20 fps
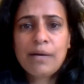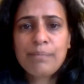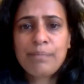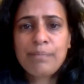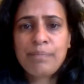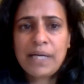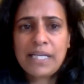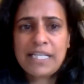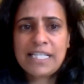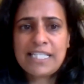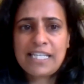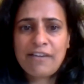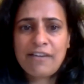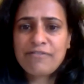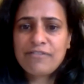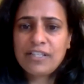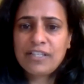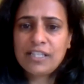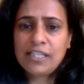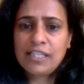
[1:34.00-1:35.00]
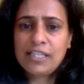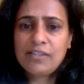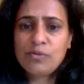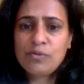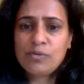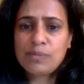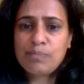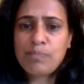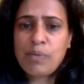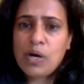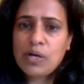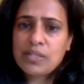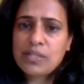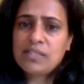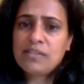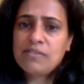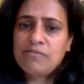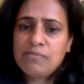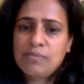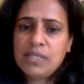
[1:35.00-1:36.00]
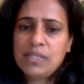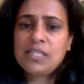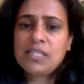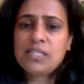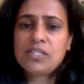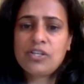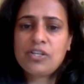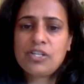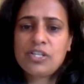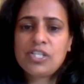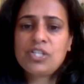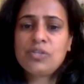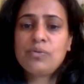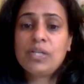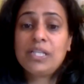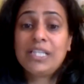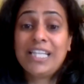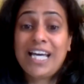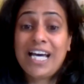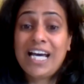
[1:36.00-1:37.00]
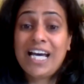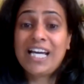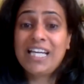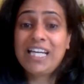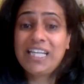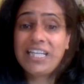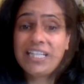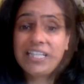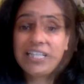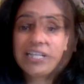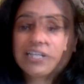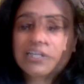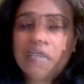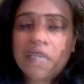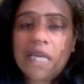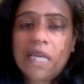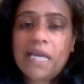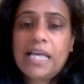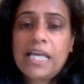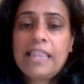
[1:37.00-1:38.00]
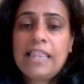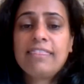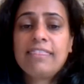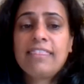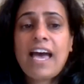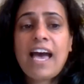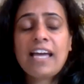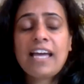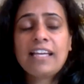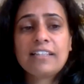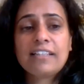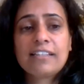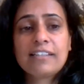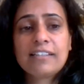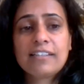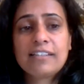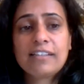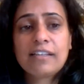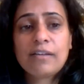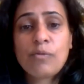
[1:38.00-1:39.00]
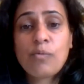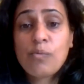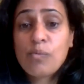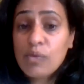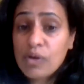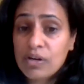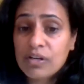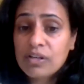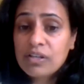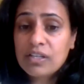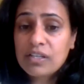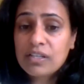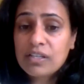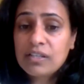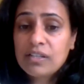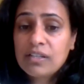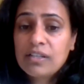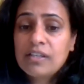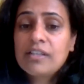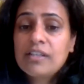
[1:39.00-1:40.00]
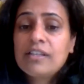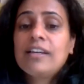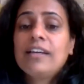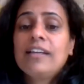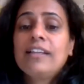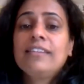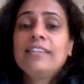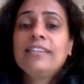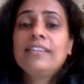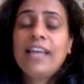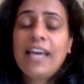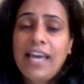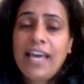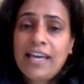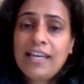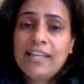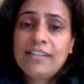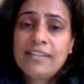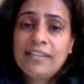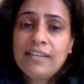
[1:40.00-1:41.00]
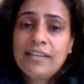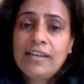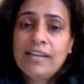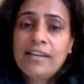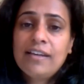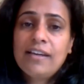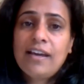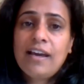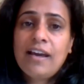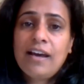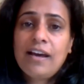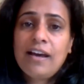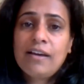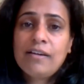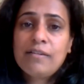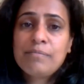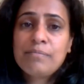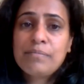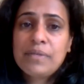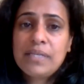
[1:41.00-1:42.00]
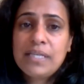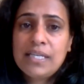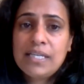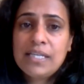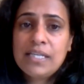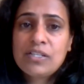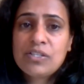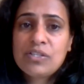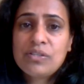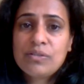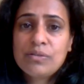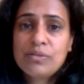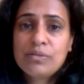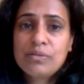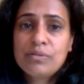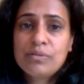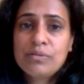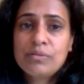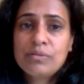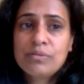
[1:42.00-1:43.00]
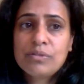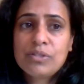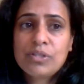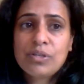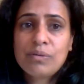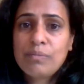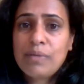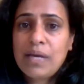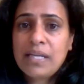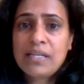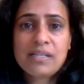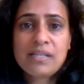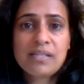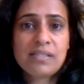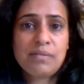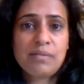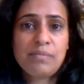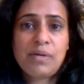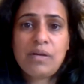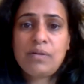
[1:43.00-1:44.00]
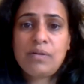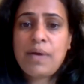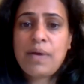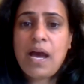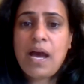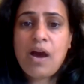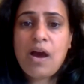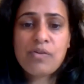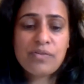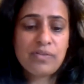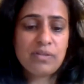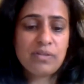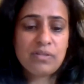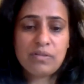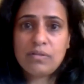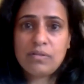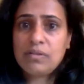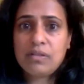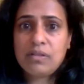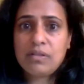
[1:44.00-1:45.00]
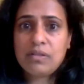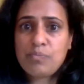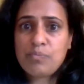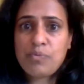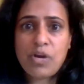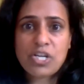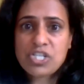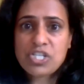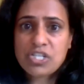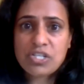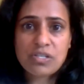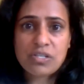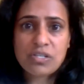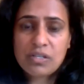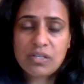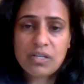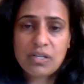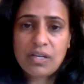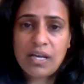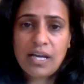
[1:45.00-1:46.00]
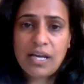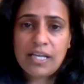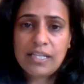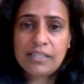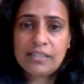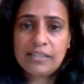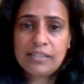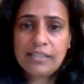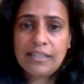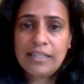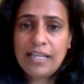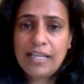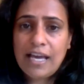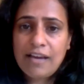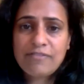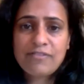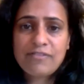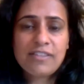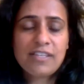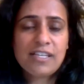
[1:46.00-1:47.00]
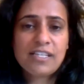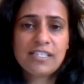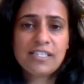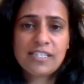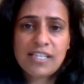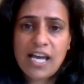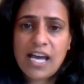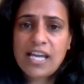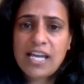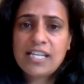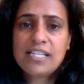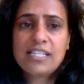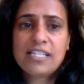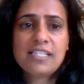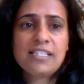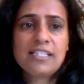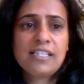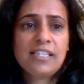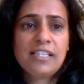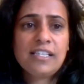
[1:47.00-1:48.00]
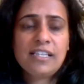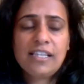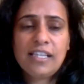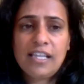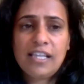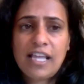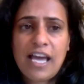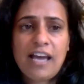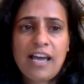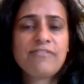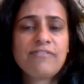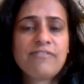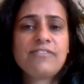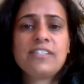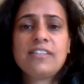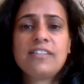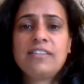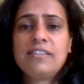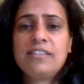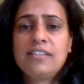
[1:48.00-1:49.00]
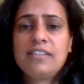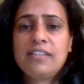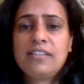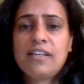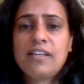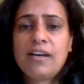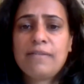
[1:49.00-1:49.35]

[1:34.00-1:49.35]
But definitely those parts of me started to align. That work led me to tremendous amount of power. The depression left, the anxiety left, the